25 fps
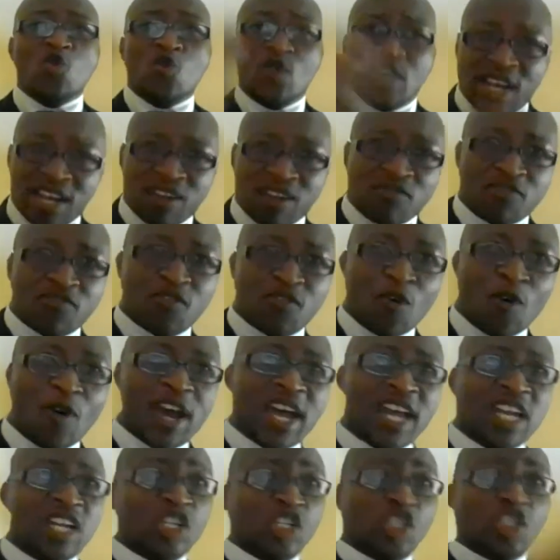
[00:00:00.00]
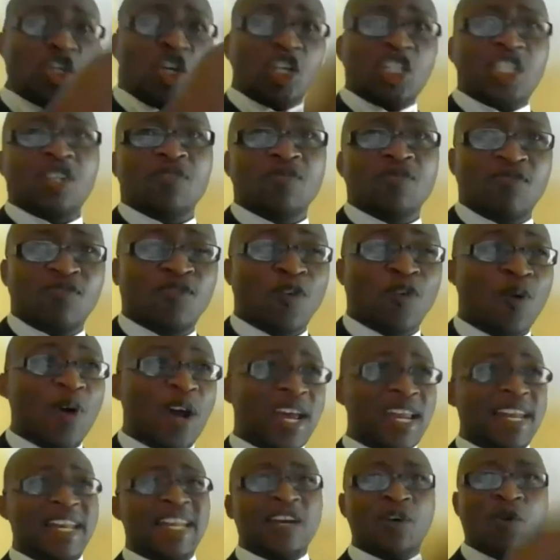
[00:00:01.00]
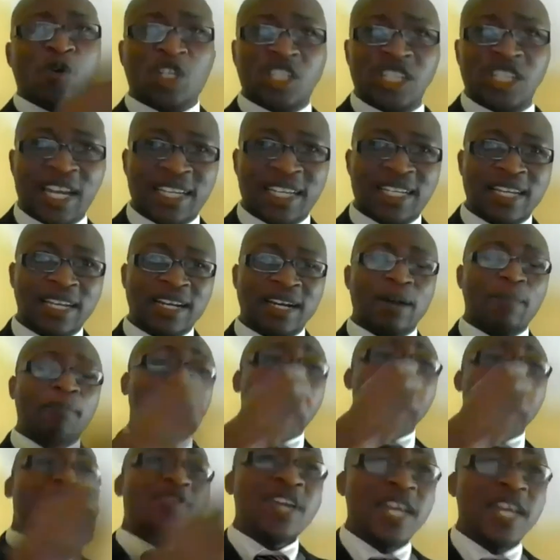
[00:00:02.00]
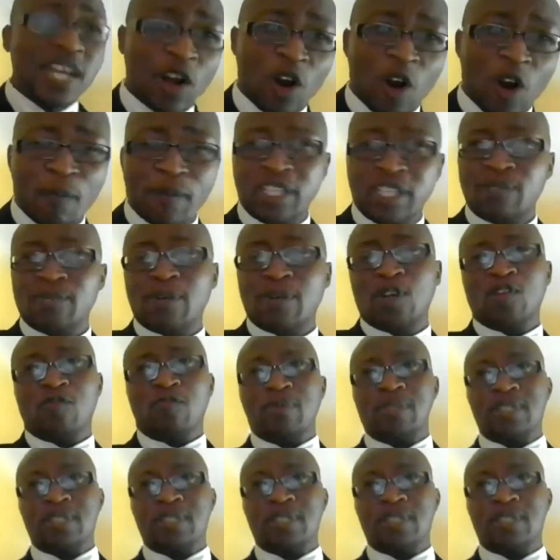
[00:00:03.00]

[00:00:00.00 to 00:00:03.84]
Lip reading: looking for and searching for and negotiating pre-commencement of